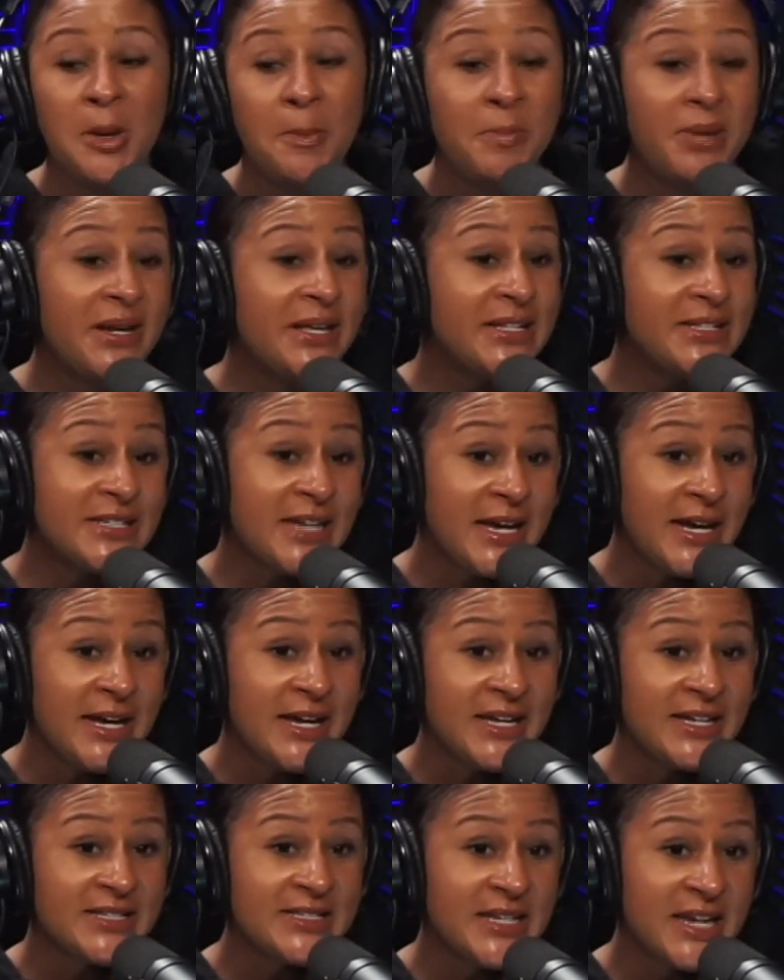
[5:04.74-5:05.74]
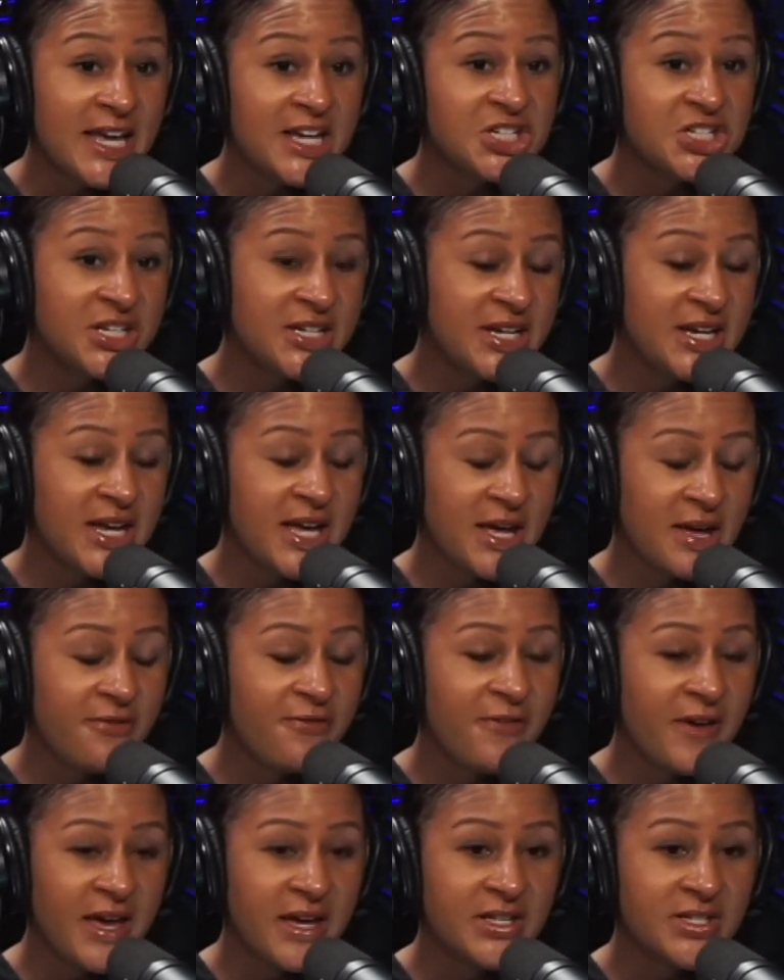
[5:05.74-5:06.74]
But it does. It actually
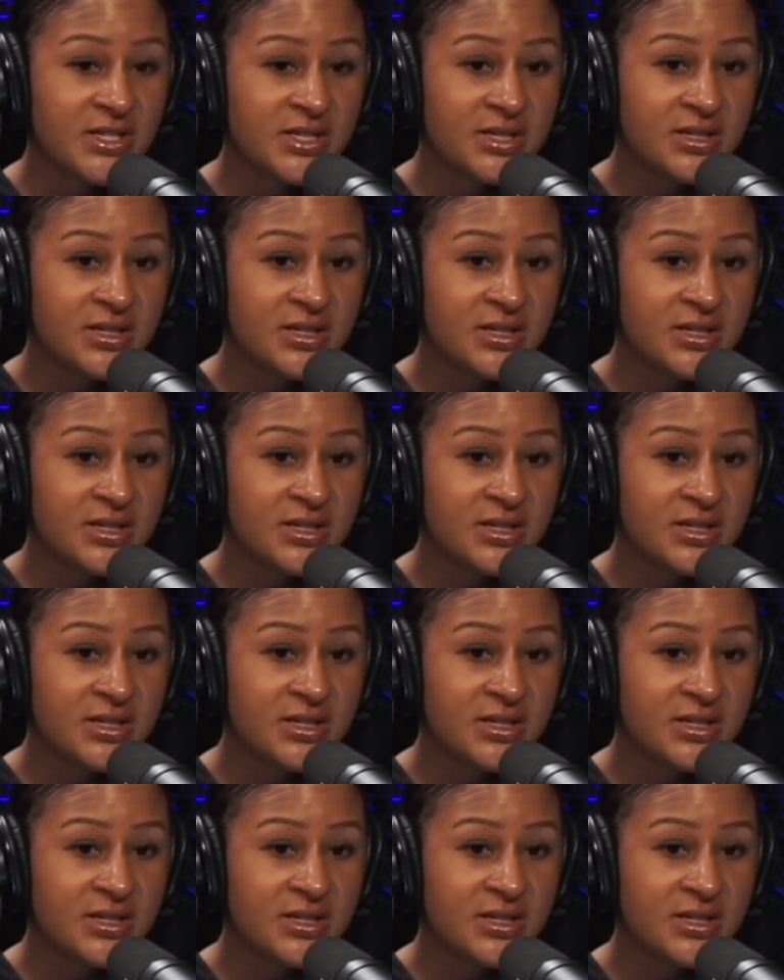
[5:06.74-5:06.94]
affects,